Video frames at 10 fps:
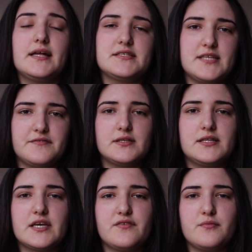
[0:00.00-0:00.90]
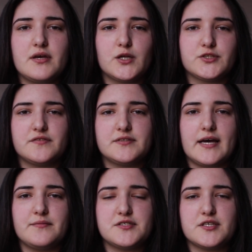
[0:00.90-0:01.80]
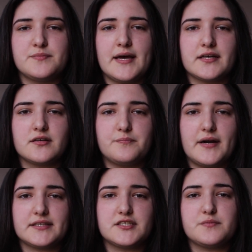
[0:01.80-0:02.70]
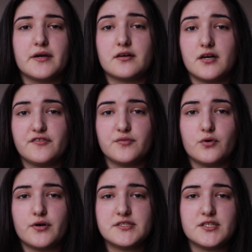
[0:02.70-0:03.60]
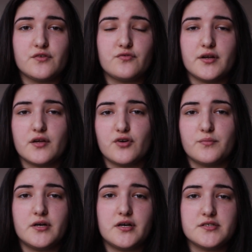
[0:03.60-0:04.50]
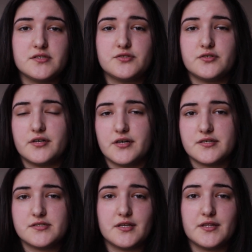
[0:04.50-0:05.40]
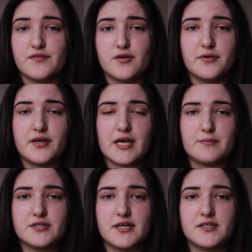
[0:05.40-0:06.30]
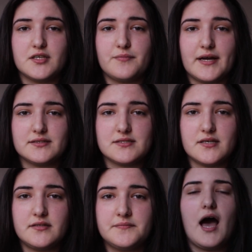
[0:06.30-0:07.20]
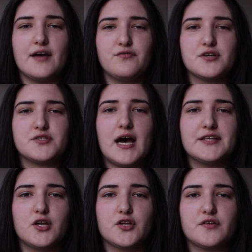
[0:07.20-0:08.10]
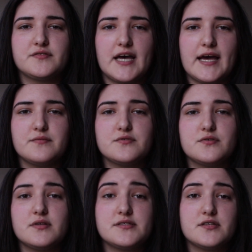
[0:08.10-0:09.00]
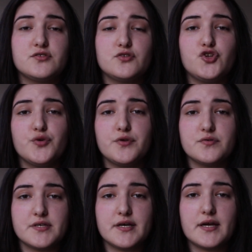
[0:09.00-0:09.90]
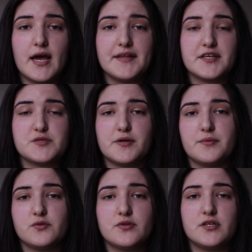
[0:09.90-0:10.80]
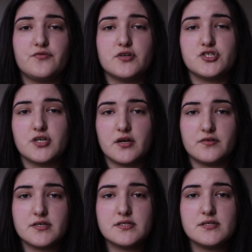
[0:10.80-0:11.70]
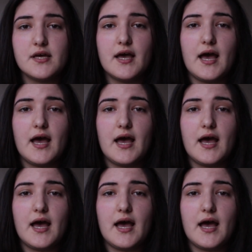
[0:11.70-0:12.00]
It's definitely given me a lot of time to sit back and practice my craft more instead of running from rehearsal to rehearsal and never being able to get any practice in. I've also had a lot of time to listen to new music and experiment with different genres,